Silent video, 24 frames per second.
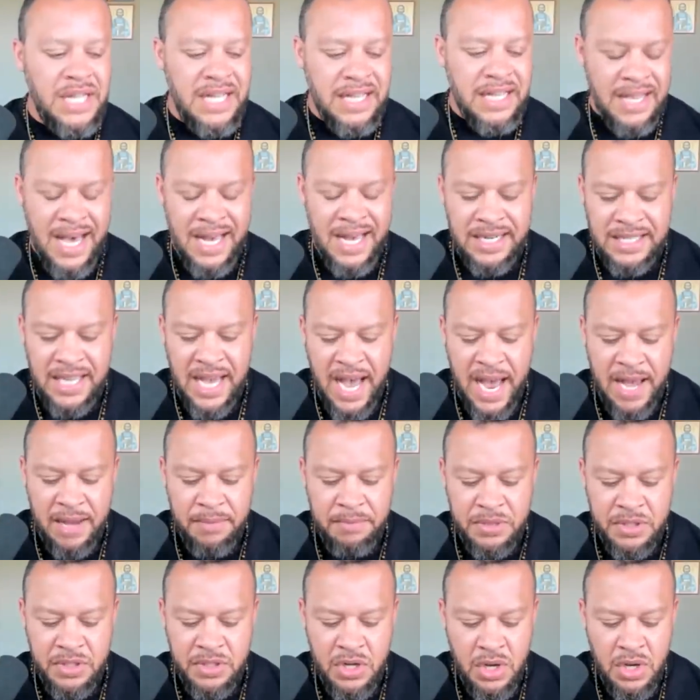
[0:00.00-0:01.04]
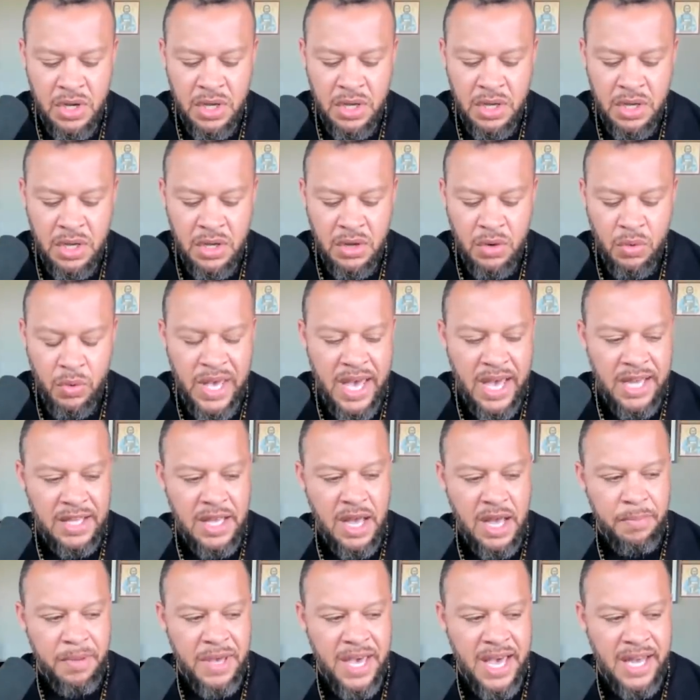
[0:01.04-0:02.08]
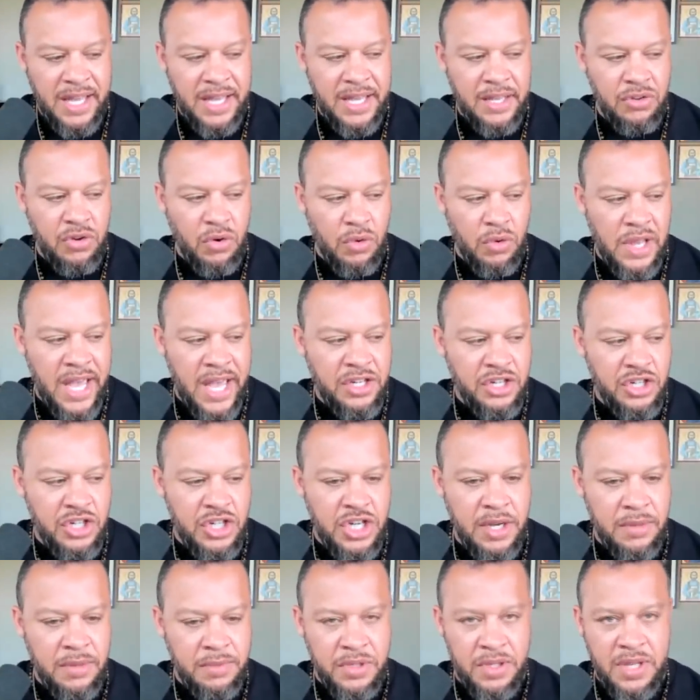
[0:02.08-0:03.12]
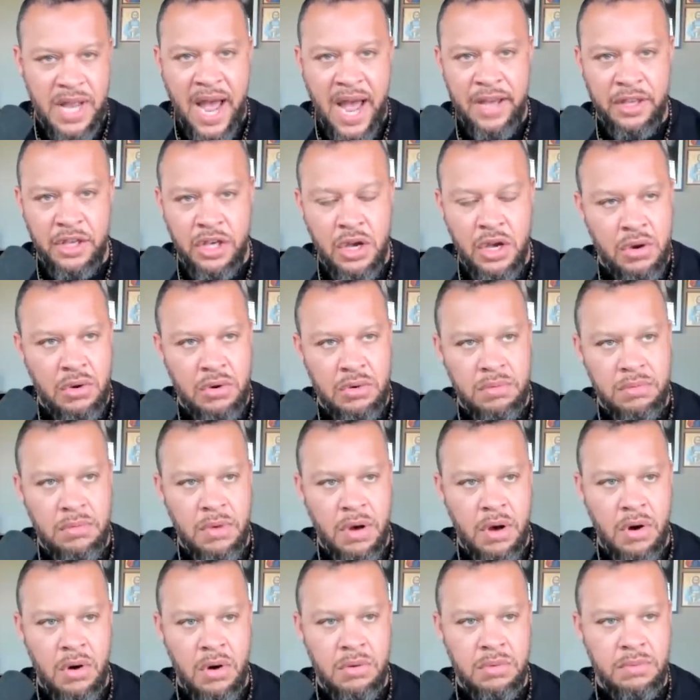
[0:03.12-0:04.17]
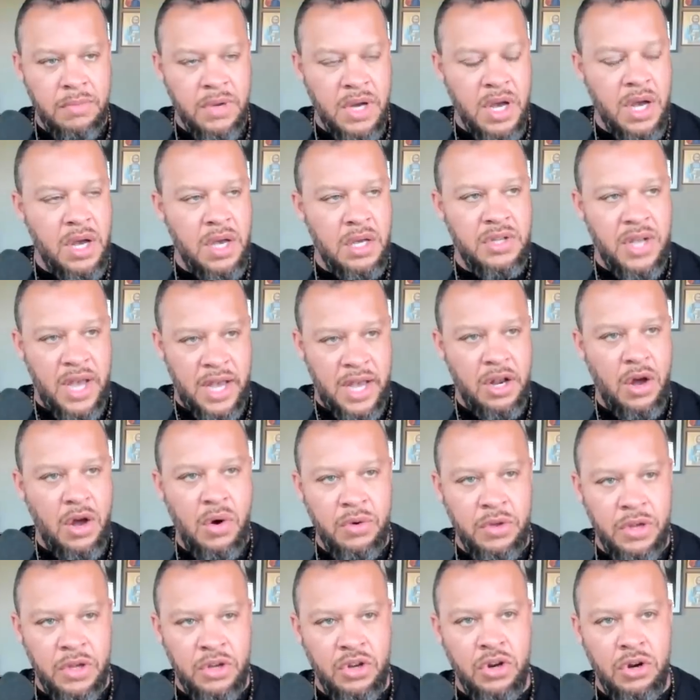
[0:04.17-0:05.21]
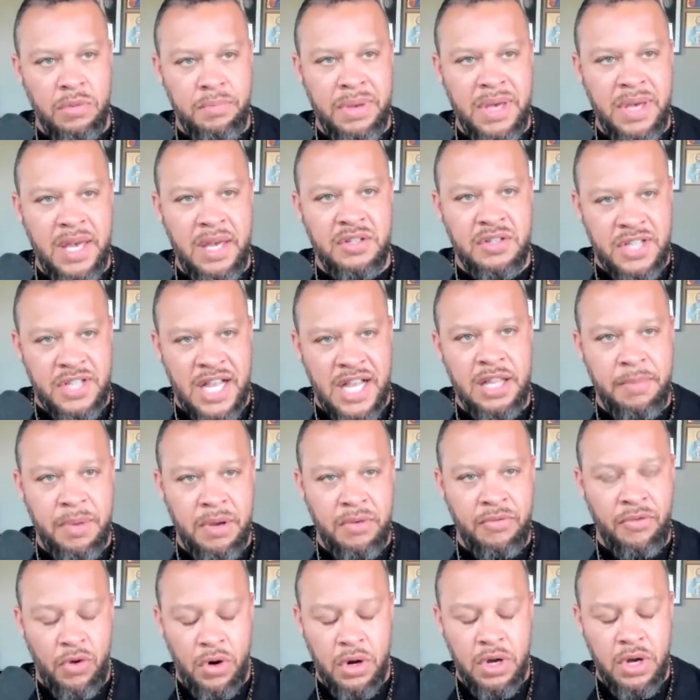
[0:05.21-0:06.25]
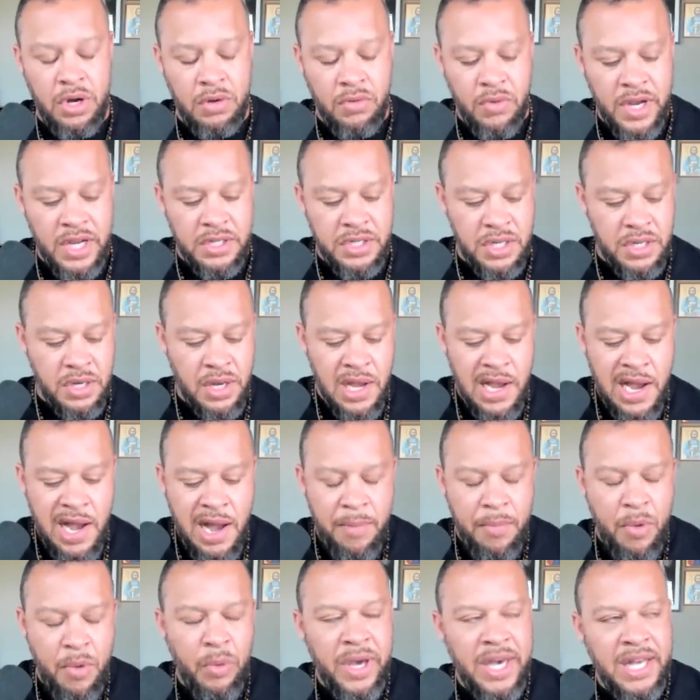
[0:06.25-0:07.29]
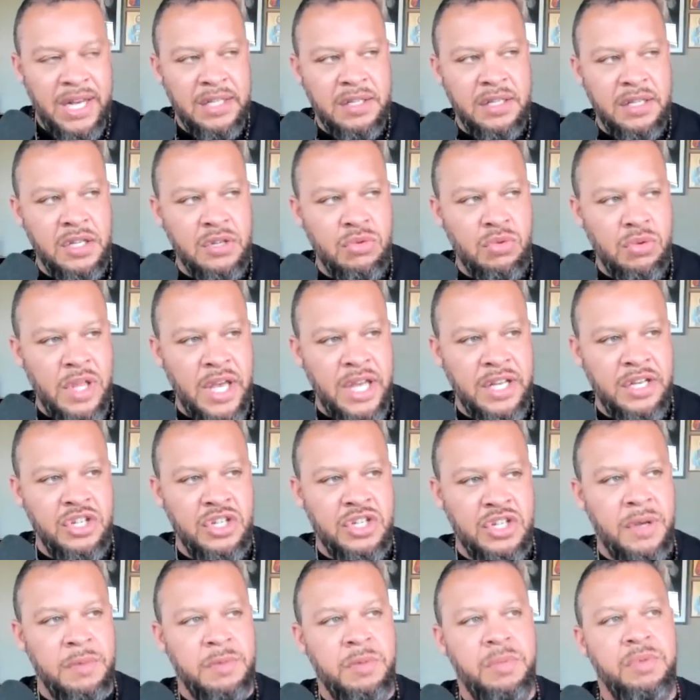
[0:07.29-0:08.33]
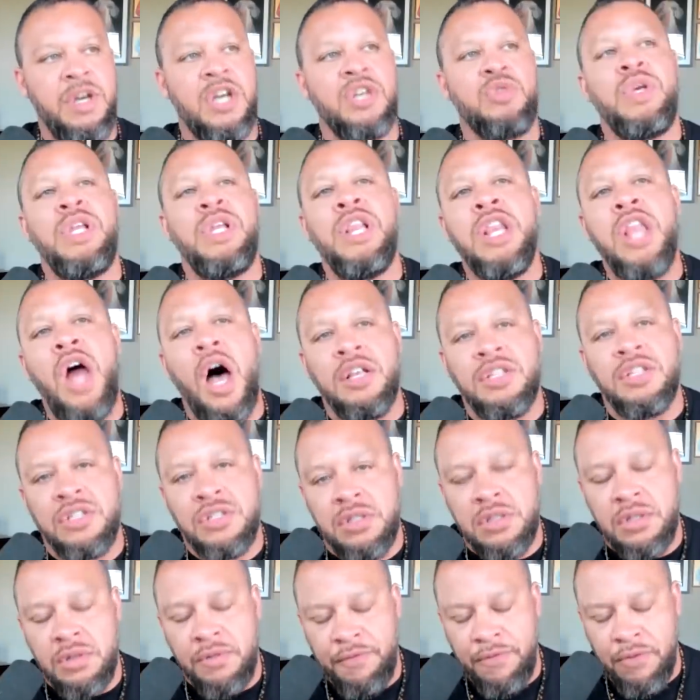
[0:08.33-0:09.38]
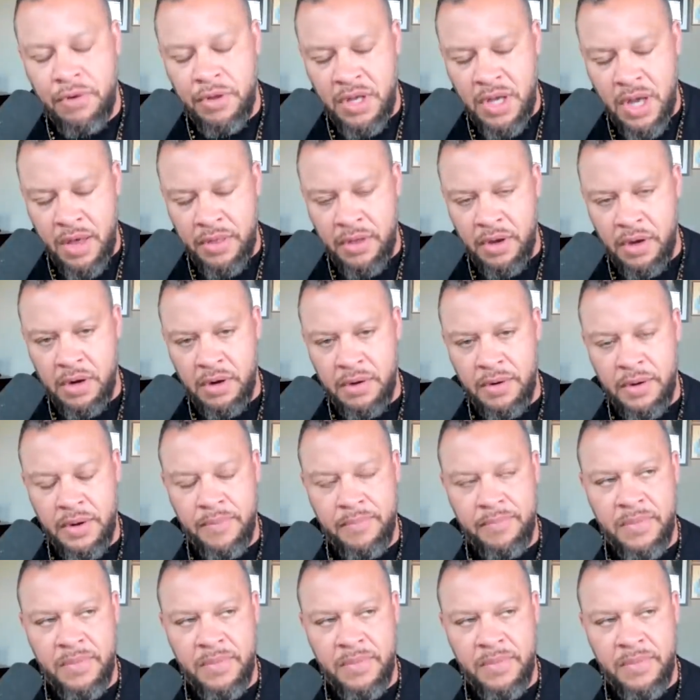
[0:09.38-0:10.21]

A lot of times we end up getting into relationships, not you, Mo, because I know you're being celibate for a good reason, but we get into these relationships because we lust for the other.